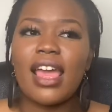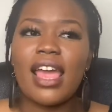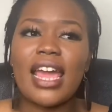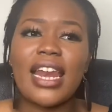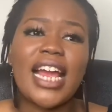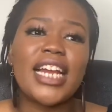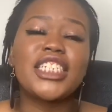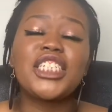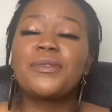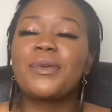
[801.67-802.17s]
And
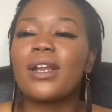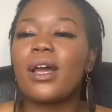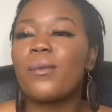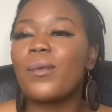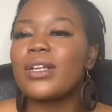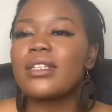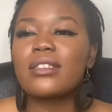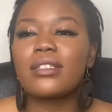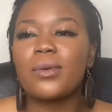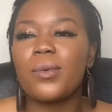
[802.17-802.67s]
actually when I
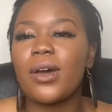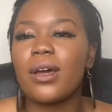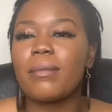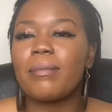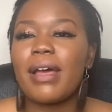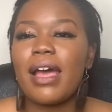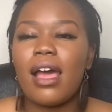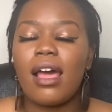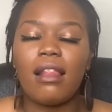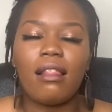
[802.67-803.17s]
went to work with
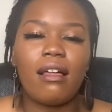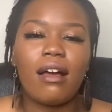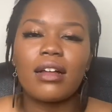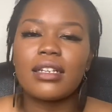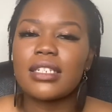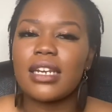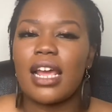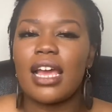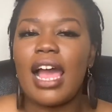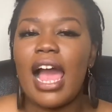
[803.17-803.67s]
my hair
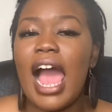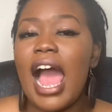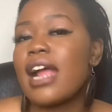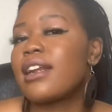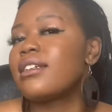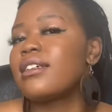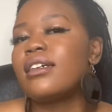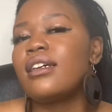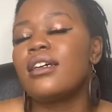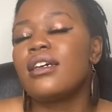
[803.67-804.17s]
locked, like I
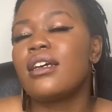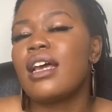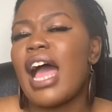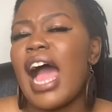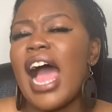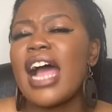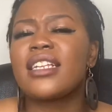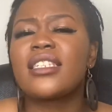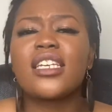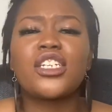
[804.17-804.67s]

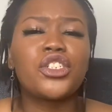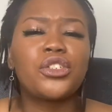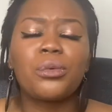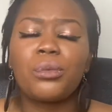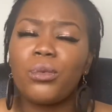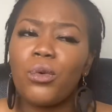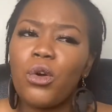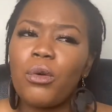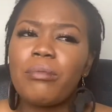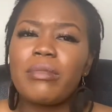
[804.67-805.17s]
had such a
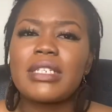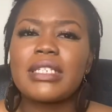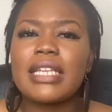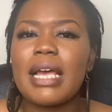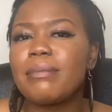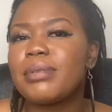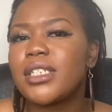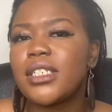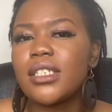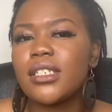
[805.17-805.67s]
warm
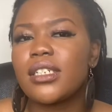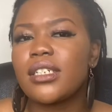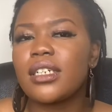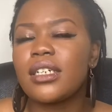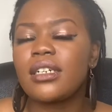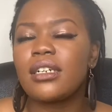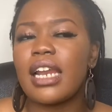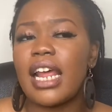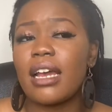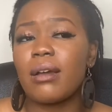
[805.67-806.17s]

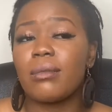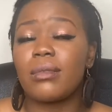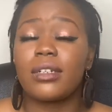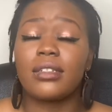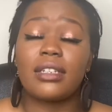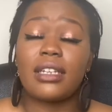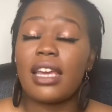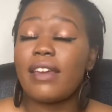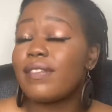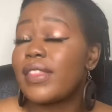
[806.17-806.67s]
reception. Like, well,
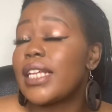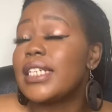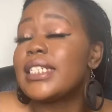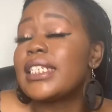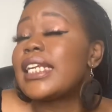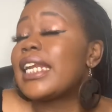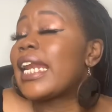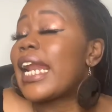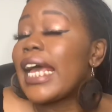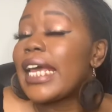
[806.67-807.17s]
if they
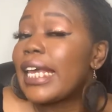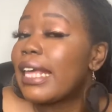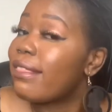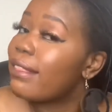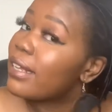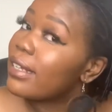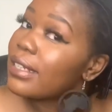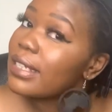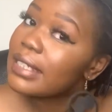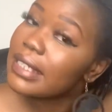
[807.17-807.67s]
didn't like it,
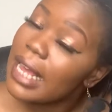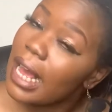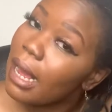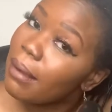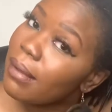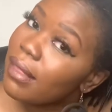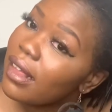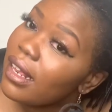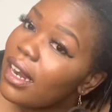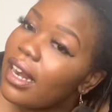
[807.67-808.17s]
they didn't tell
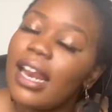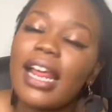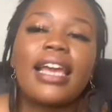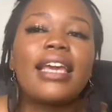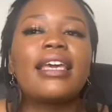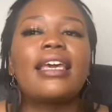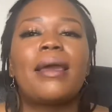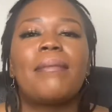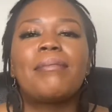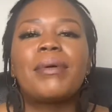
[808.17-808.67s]
me they didn't
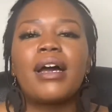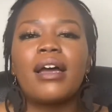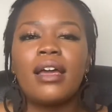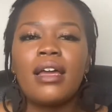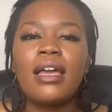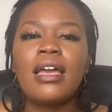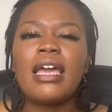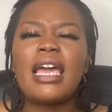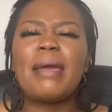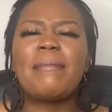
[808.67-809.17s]
like it, but
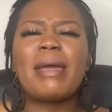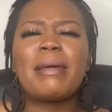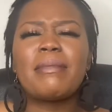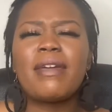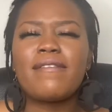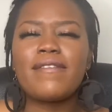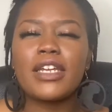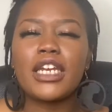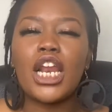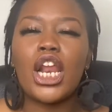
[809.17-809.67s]
it made me
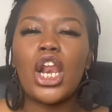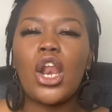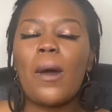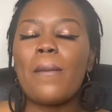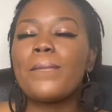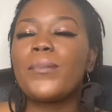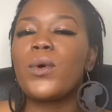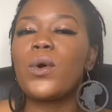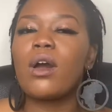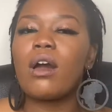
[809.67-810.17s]
feel a
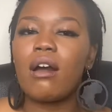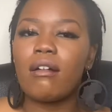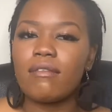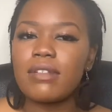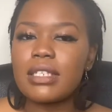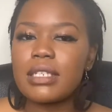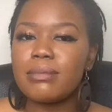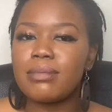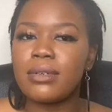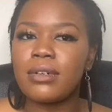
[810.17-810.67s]
lot more
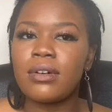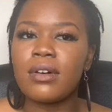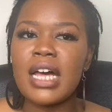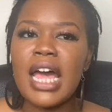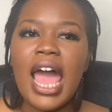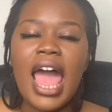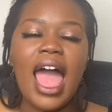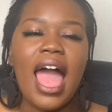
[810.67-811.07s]
comfortable.